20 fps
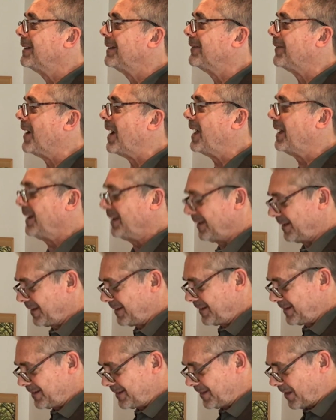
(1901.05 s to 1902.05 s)
right?
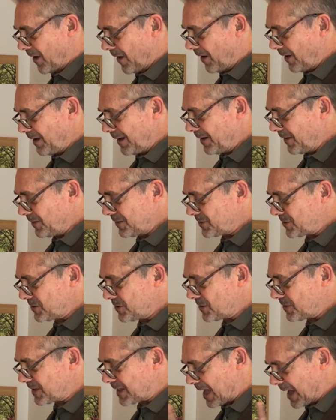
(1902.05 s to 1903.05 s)
No, I don't want you to
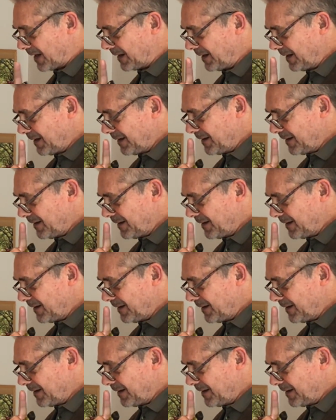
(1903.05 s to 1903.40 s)
do it then.